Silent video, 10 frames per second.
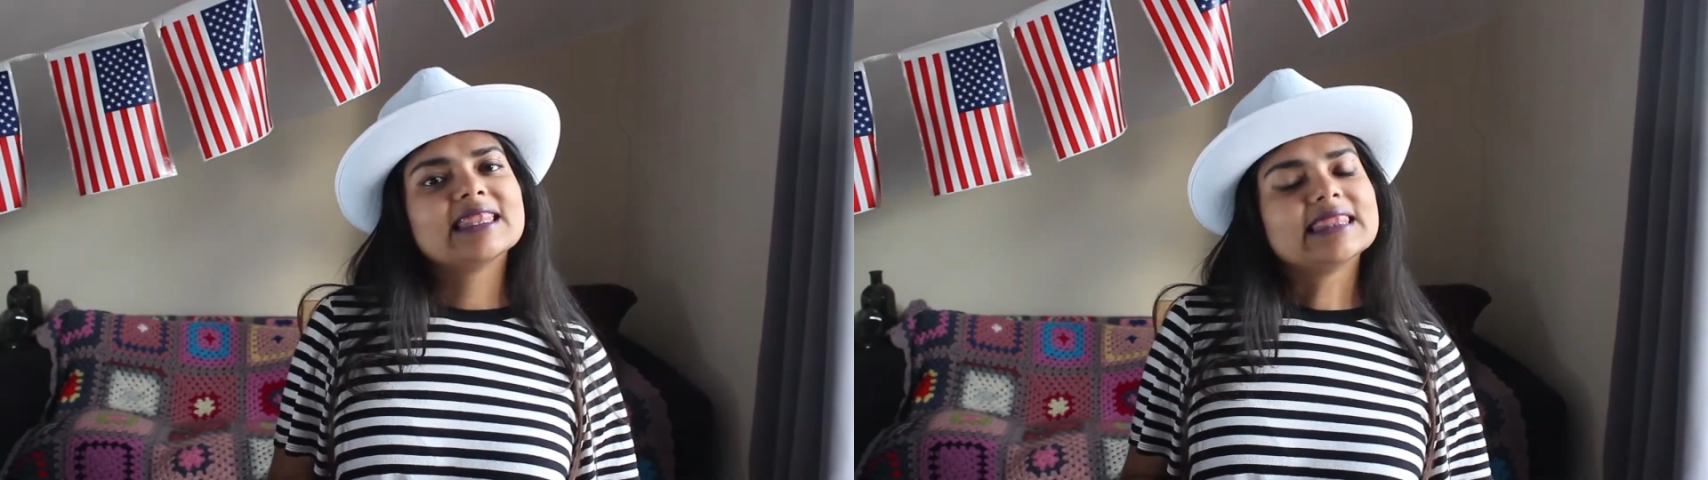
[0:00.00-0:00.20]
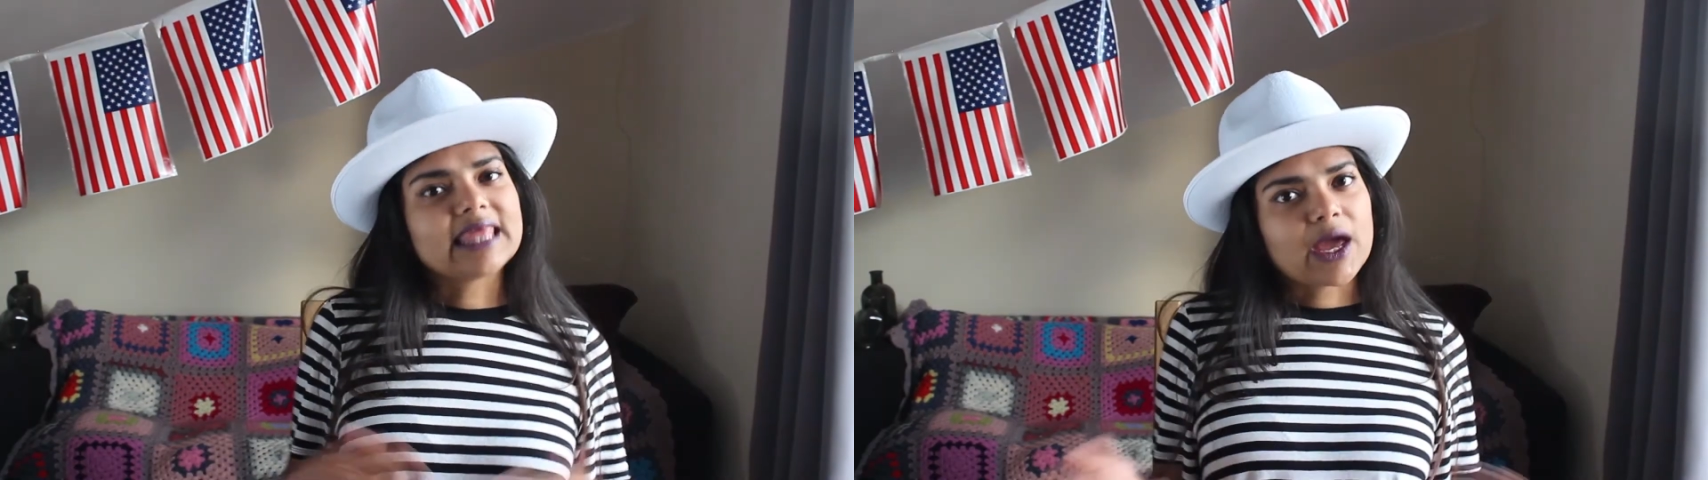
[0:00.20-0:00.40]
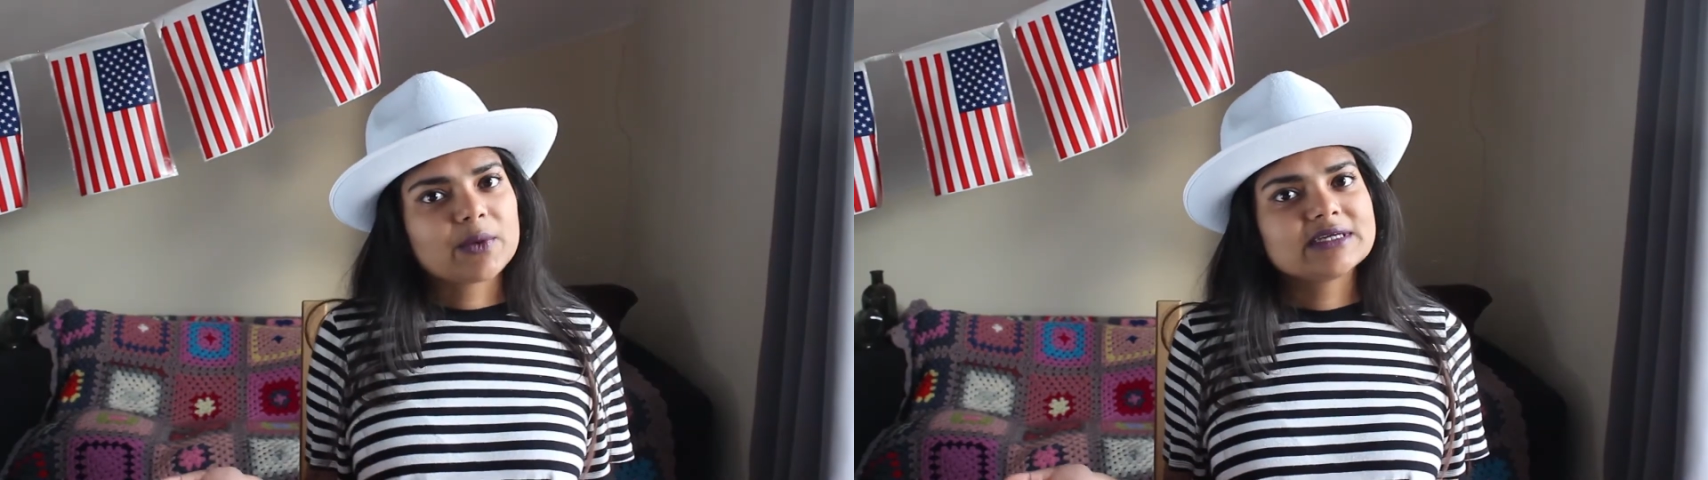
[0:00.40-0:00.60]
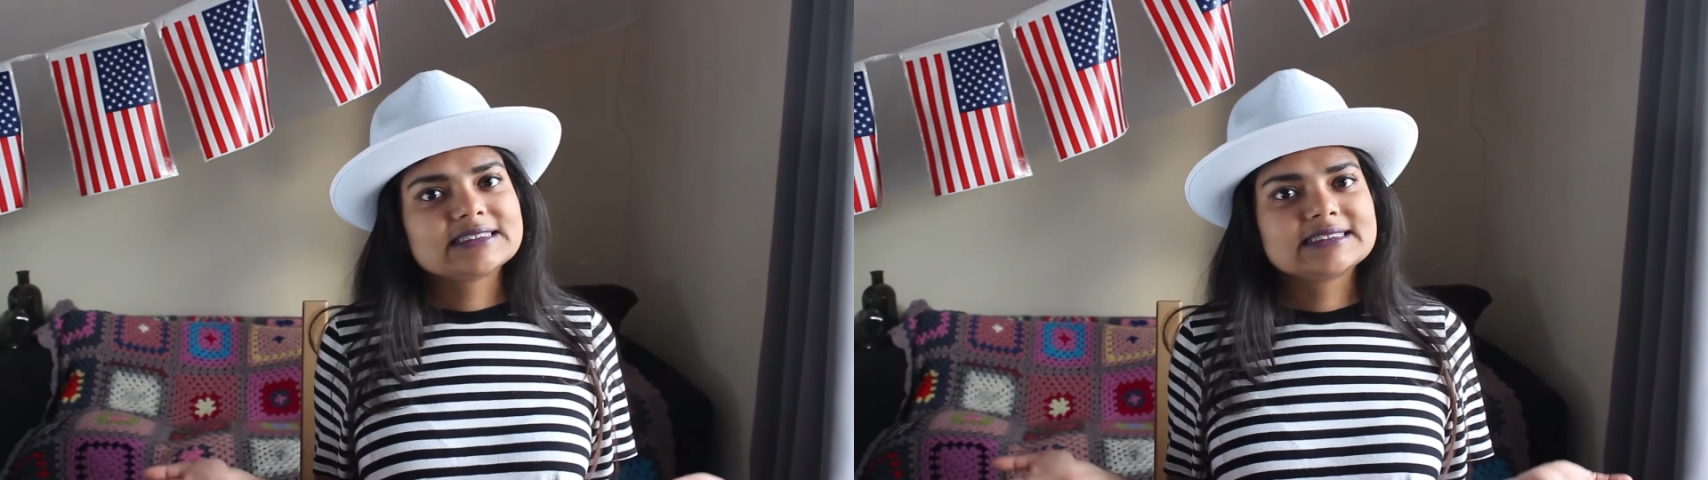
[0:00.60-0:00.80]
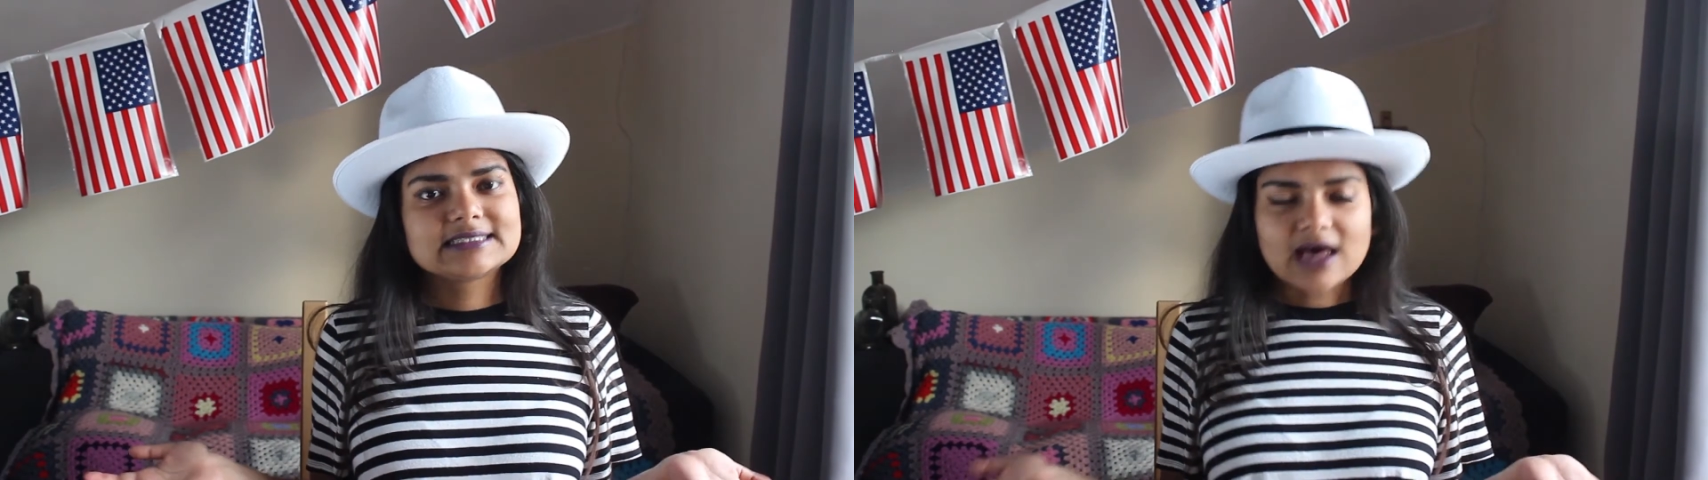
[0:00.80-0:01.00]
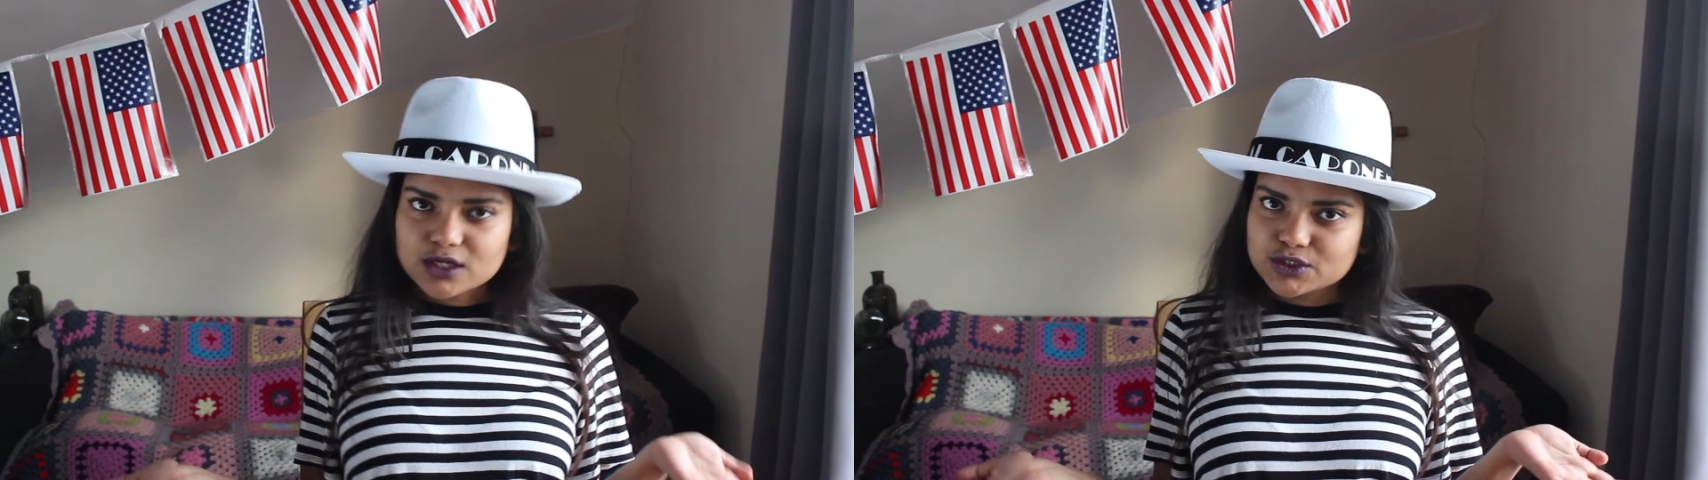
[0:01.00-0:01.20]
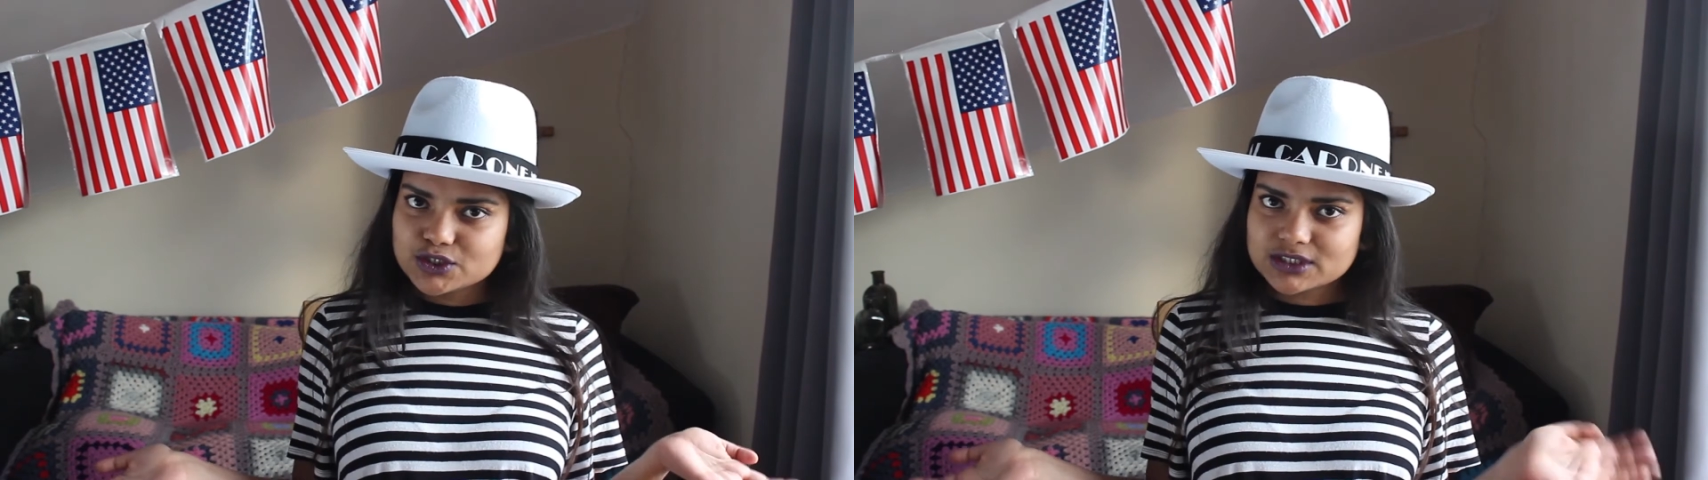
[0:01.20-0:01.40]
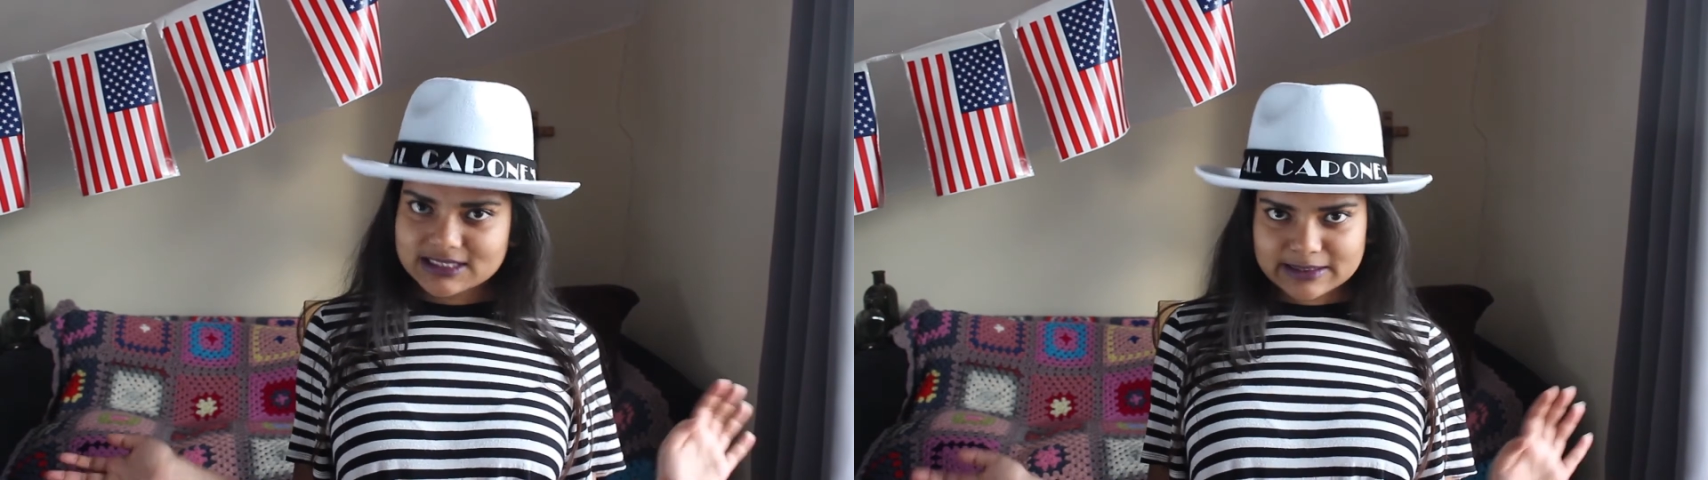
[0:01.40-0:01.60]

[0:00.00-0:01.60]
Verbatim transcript: there is such a